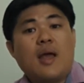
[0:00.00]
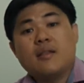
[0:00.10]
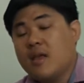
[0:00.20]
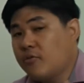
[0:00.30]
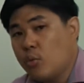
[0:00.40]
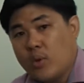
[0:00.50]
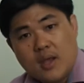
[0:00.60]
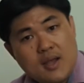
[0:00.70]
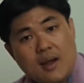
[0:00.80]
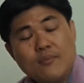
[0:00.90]
and therefore we
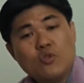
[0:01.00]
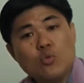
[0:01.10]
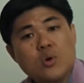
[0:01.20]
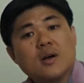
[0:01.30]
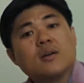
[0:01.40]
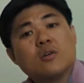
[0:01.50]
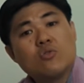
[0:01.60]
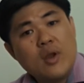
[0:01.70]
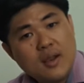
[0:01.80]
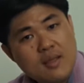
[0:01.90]
can come to work
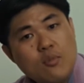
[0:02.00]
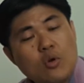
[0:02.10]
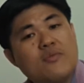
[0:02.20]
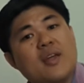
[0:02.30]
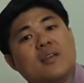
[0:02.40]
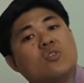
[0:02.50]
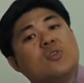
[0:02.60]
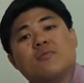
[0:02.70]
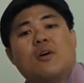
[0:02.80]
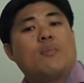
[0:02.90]
greatly motivated to
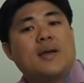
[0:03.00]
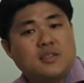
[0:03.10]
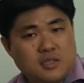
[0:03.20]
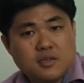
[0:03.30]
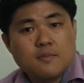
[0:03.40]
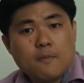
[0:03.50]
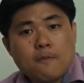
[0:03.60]
give our best.